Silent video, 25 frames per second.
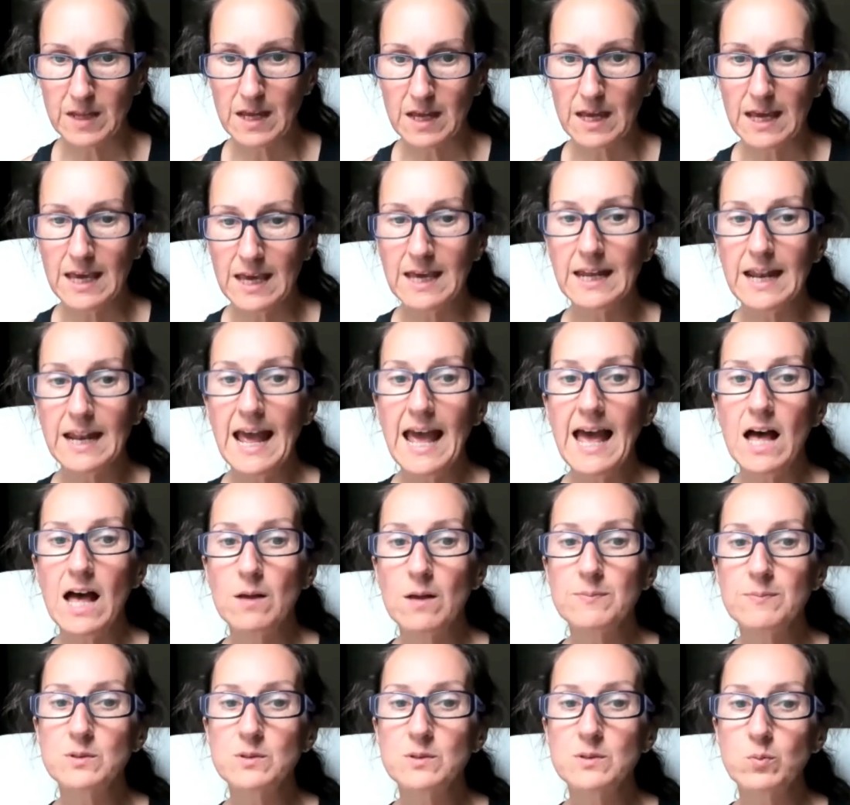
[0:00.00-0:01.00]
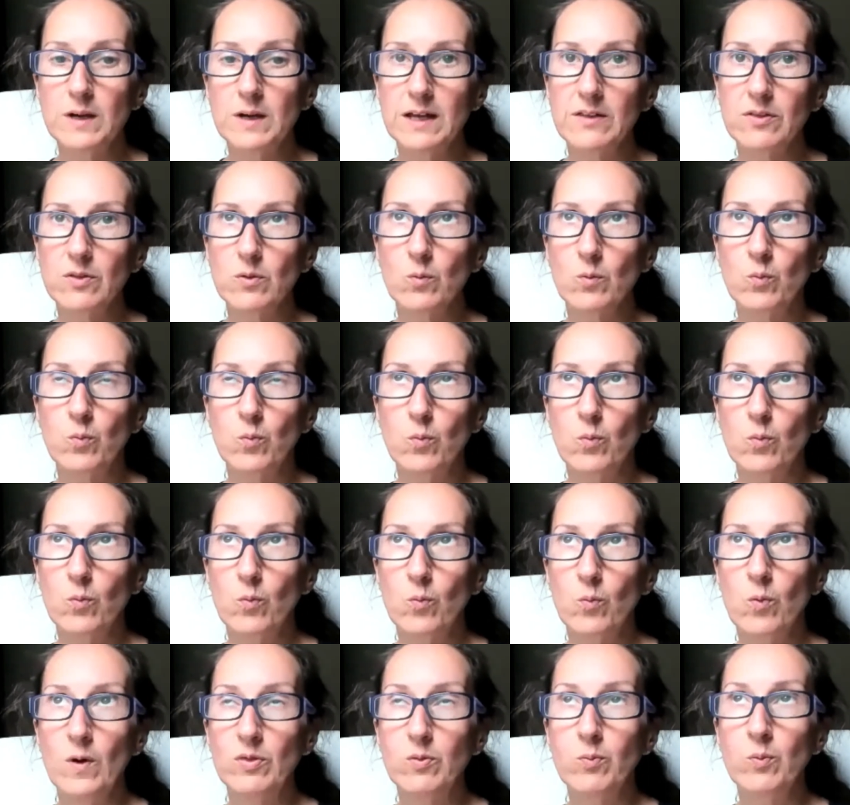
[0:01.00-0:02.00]
it helps with
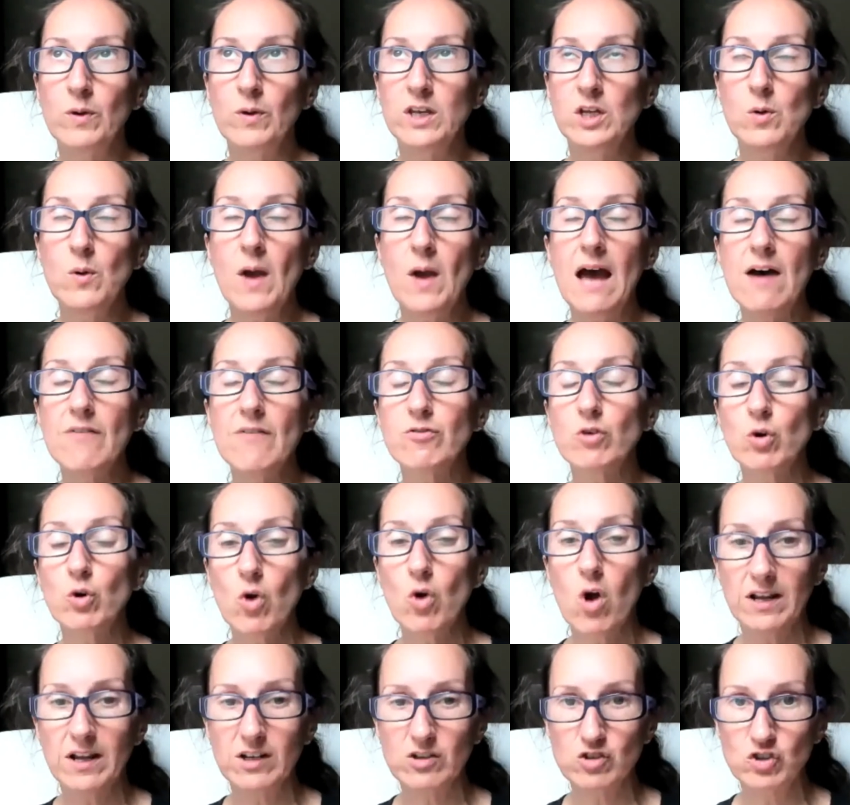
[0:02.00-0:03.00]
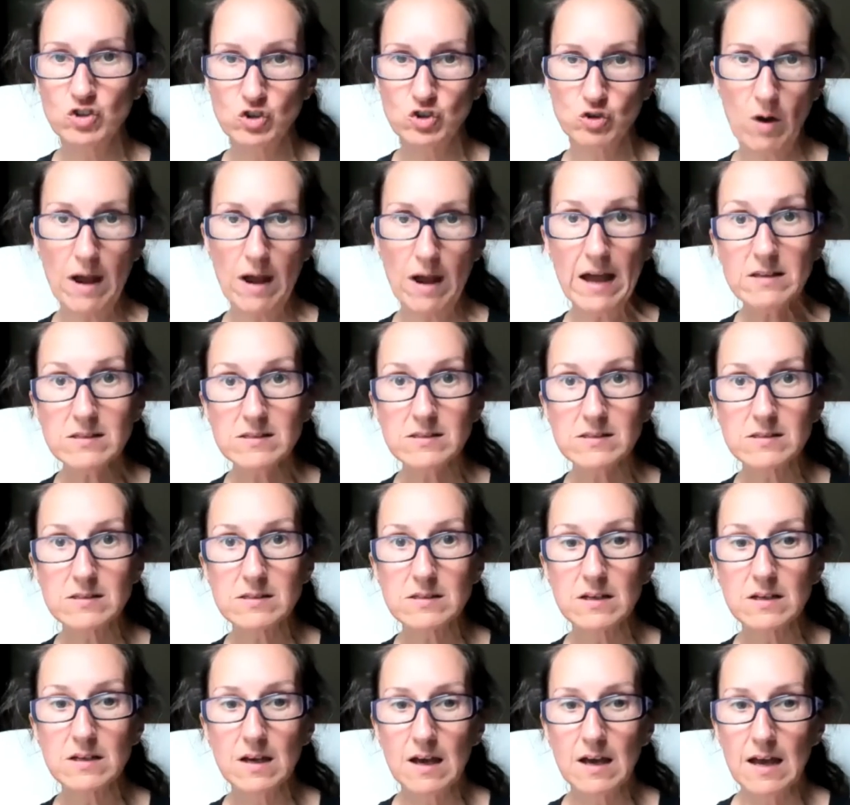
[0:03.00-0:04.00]
when you have chronic
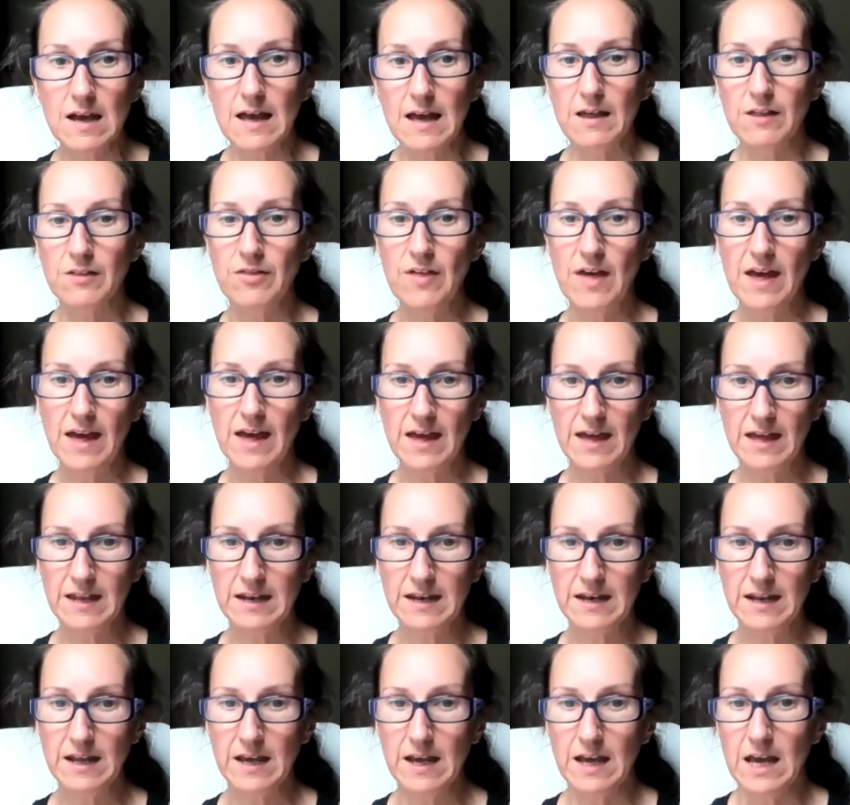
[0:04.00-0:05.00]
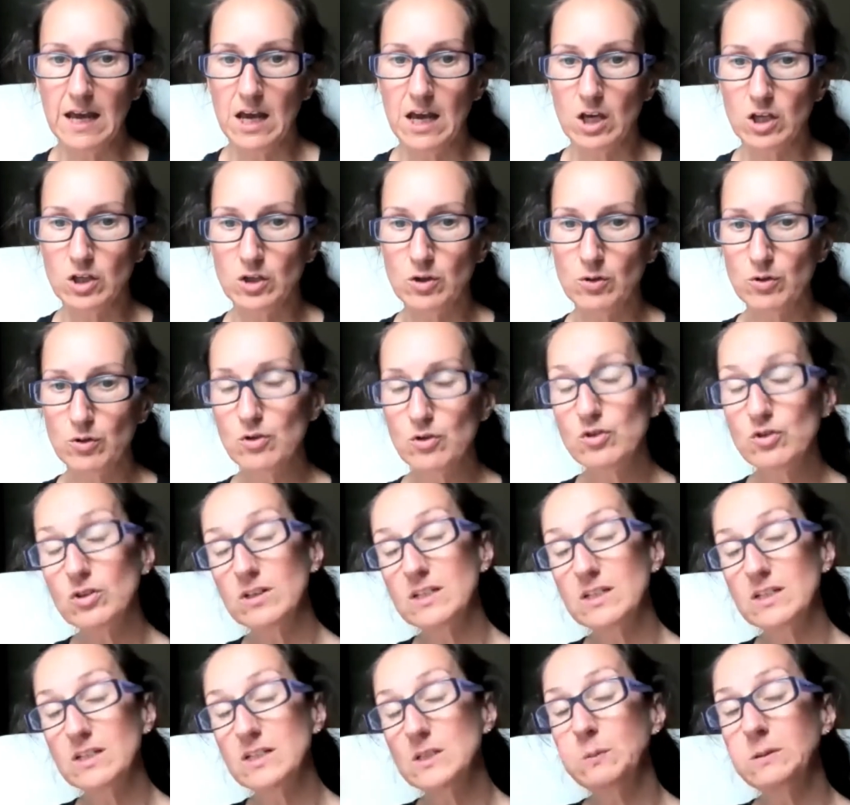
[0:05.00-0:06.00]
stress, then you're
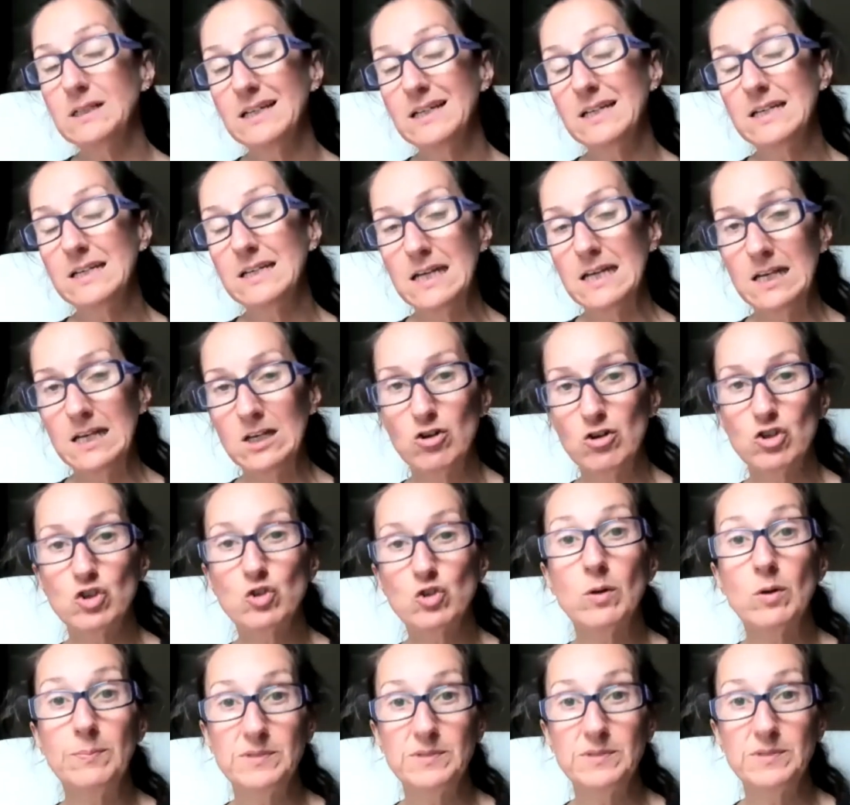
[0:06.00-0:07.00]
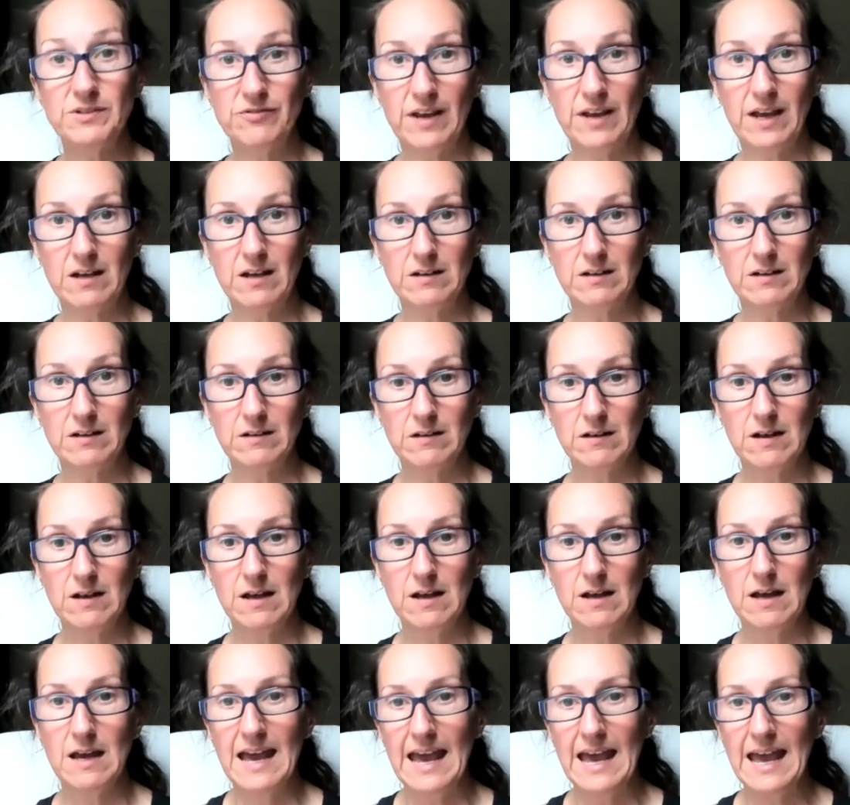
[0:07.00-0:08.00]
usually depleted in your tryptophan.
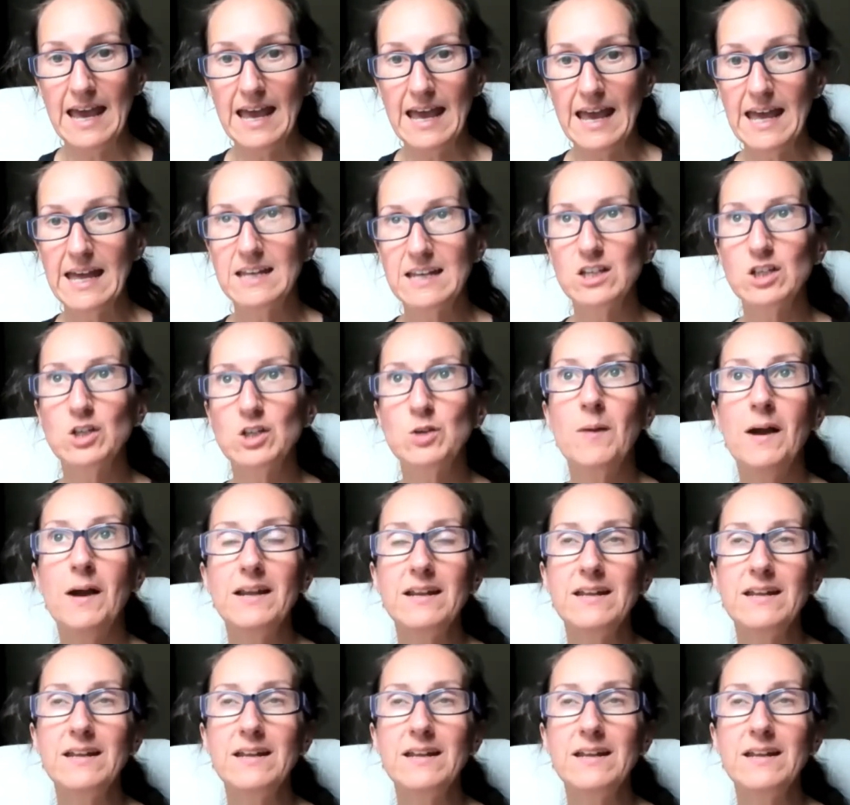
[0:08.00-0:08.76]
And you might